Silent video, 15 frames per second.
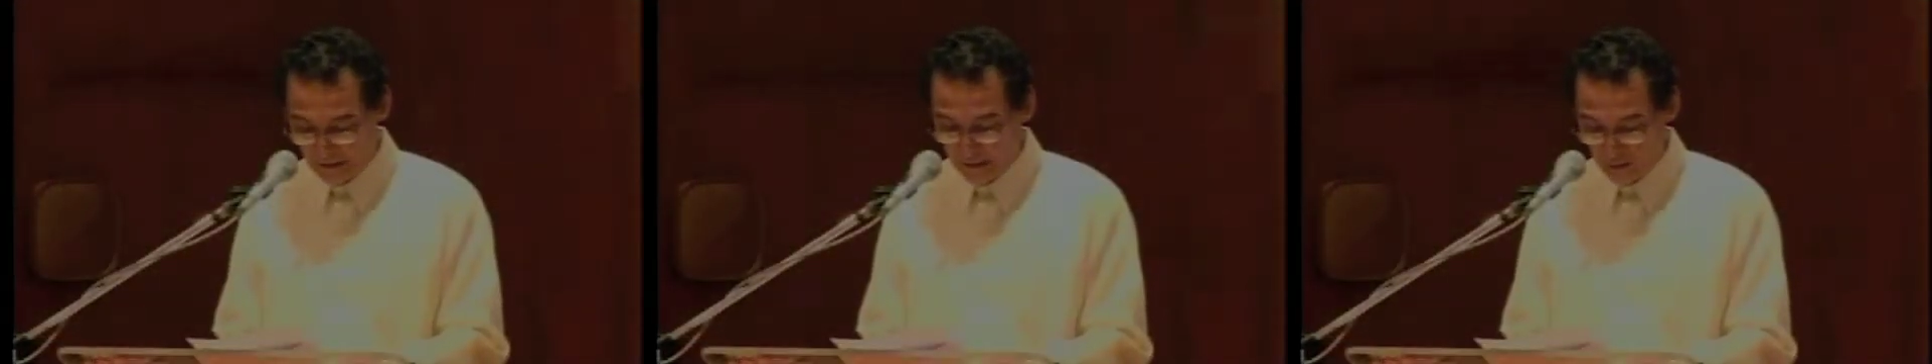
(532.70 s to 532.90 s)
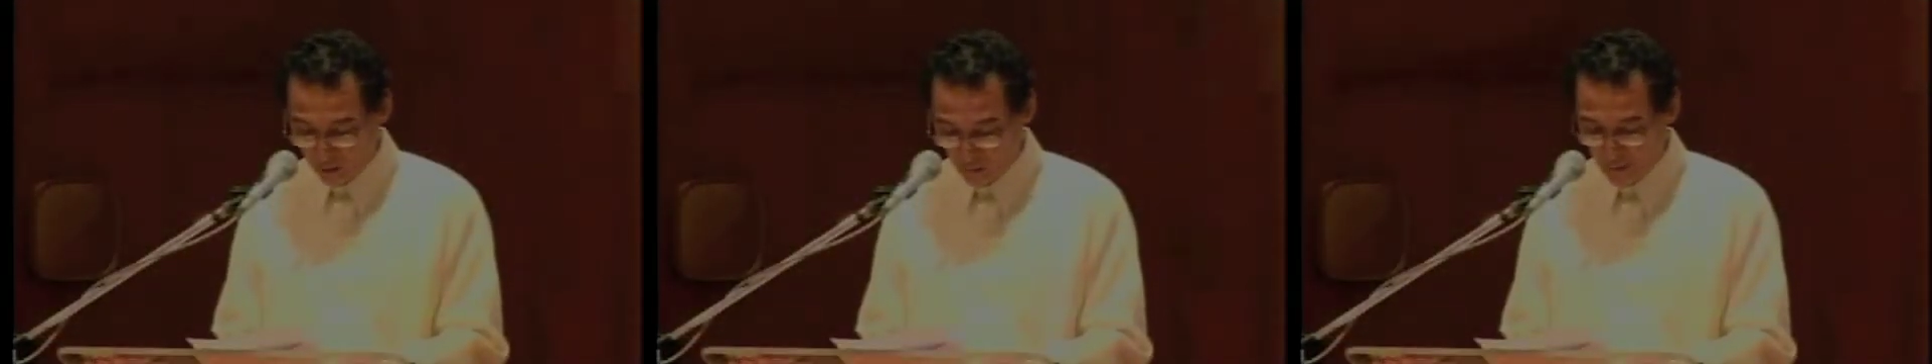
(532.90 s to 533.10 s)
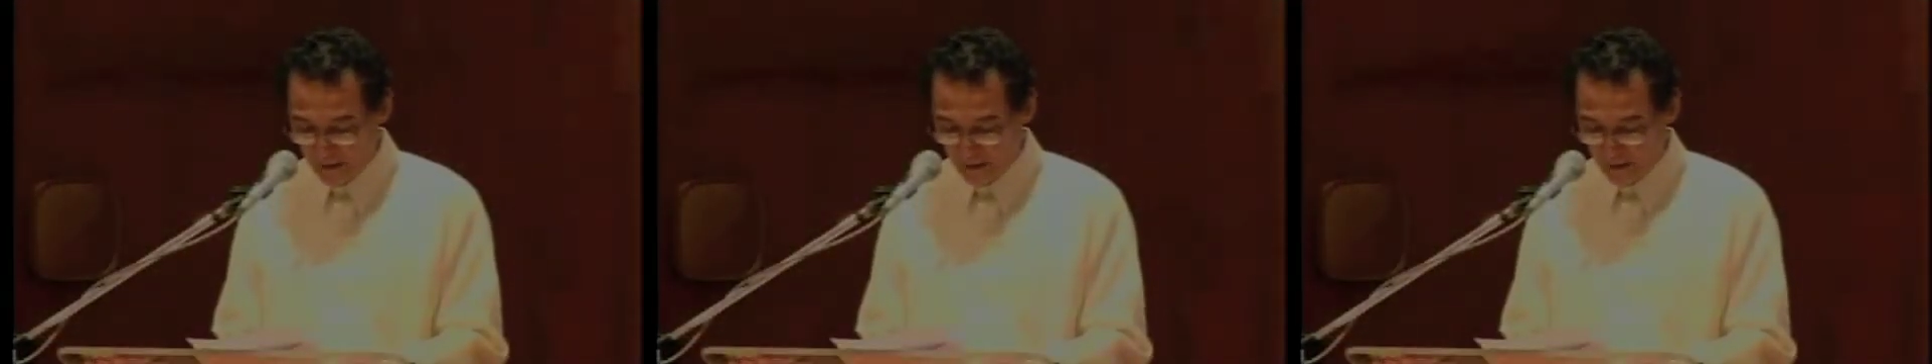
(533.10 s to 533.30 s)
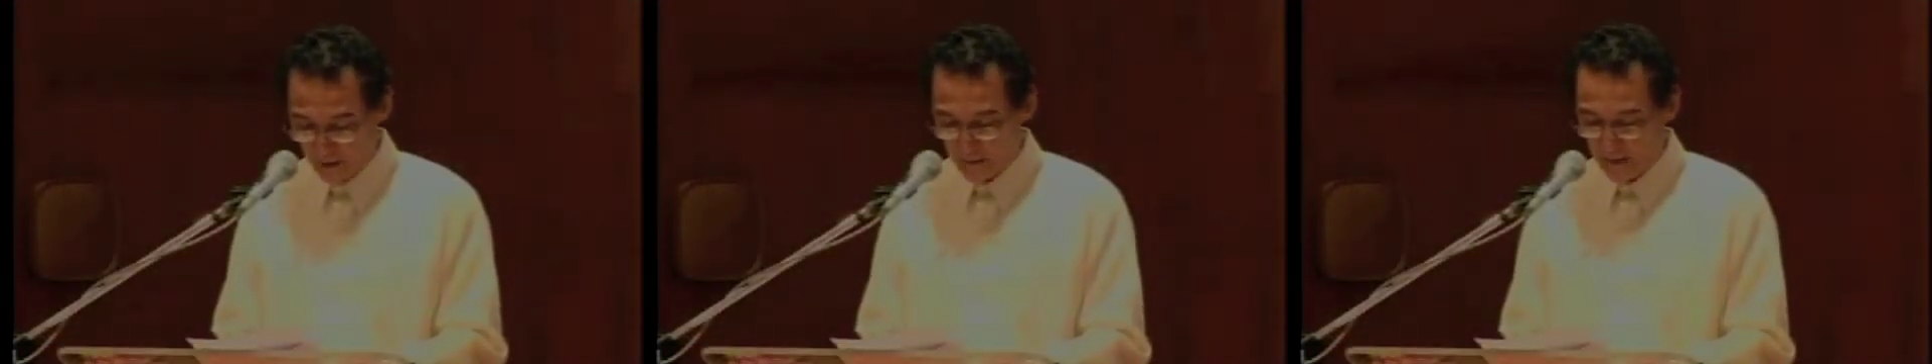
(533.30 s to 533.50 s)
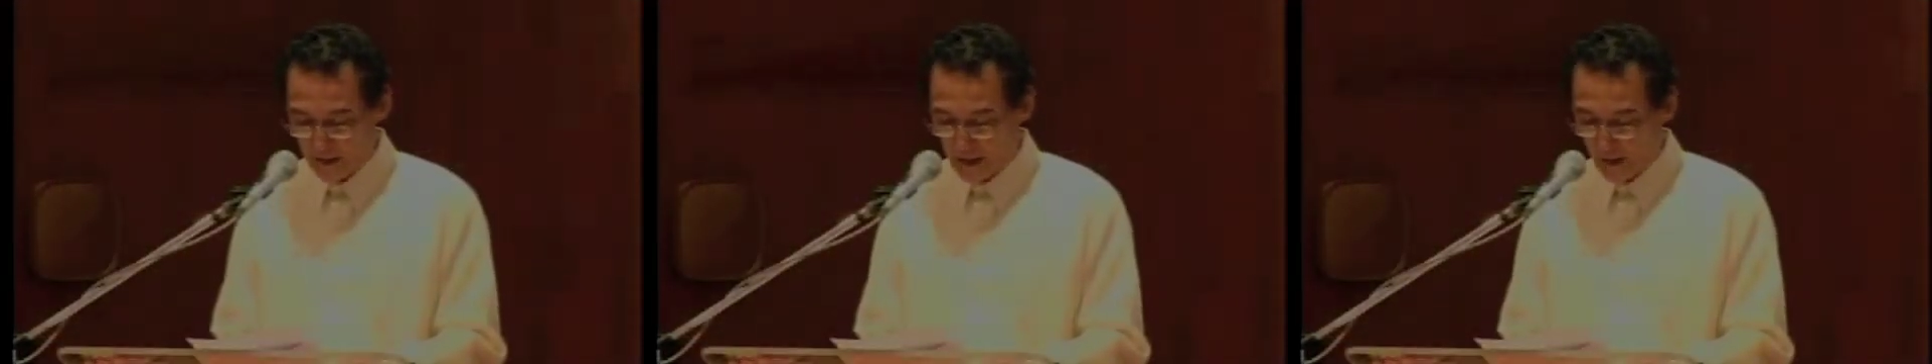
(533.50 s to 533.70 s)

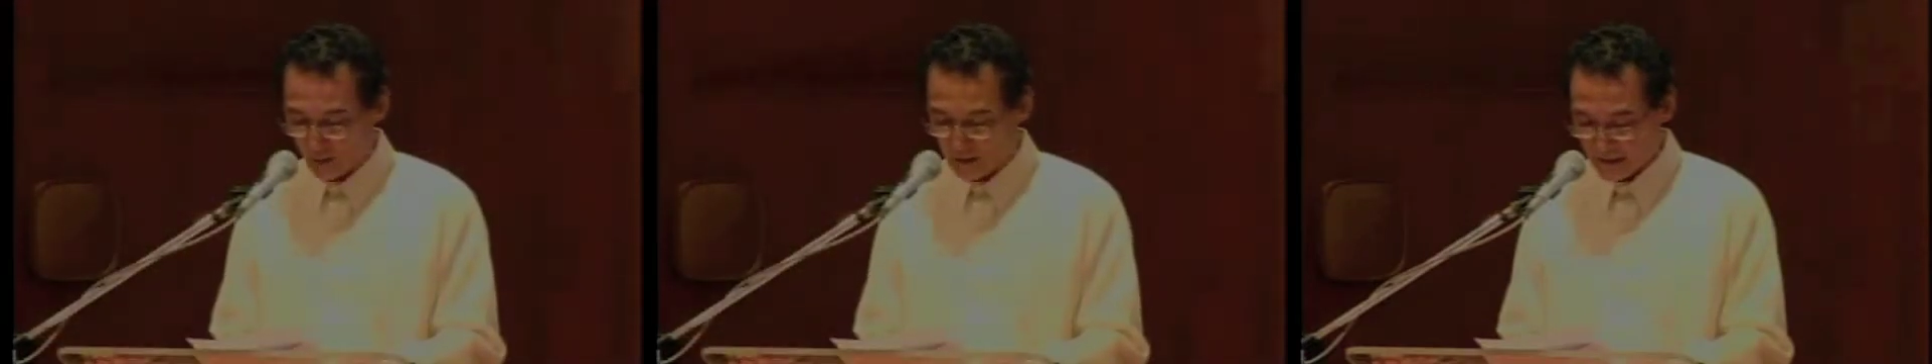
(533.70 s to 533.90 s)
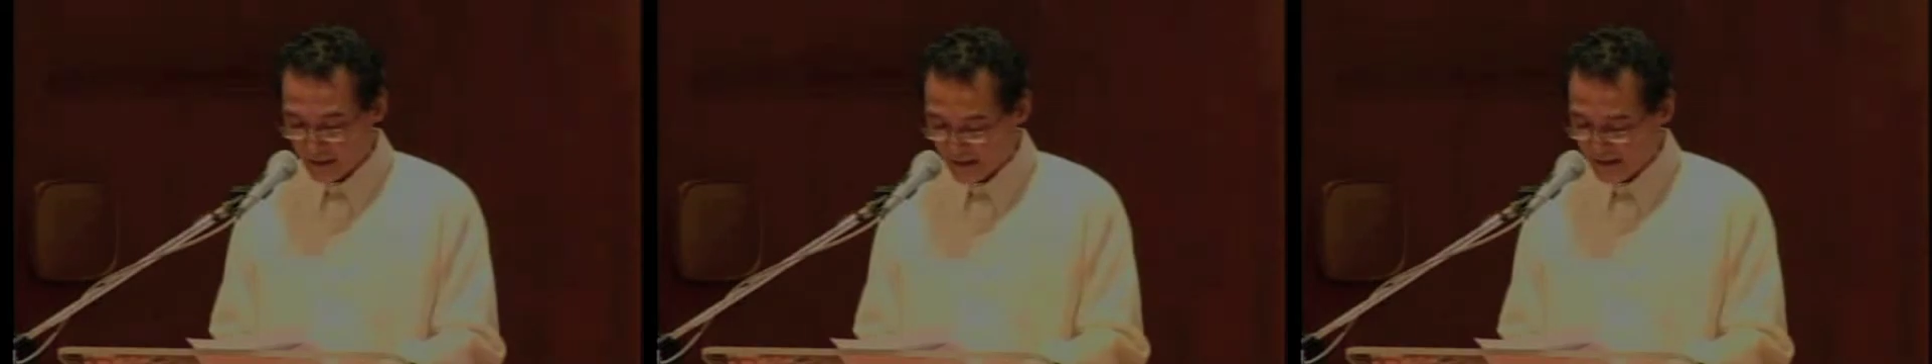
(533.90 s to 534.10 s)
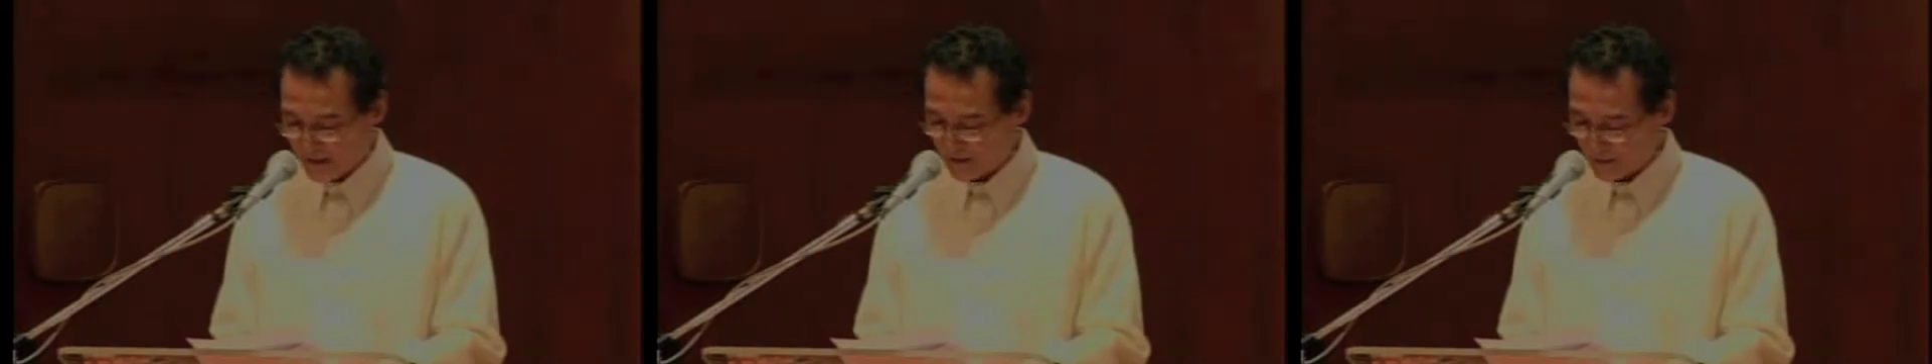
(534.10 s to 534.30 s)
UPLB Outstanding